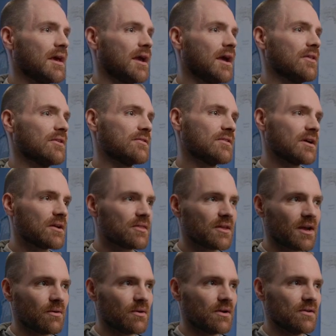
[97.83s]
And the second
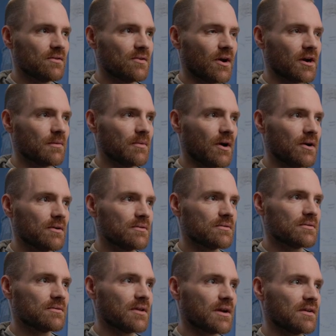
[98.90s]
thing I wanted to talk about,
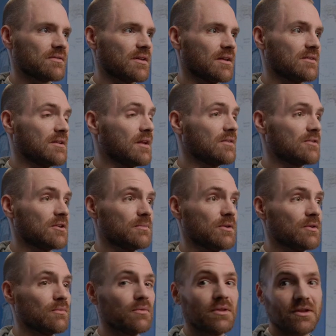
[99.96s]
like I said, today's going to be
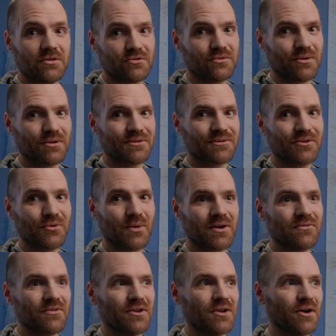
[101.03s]
a really short,
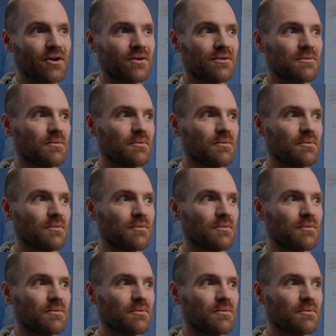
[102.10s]
quick video.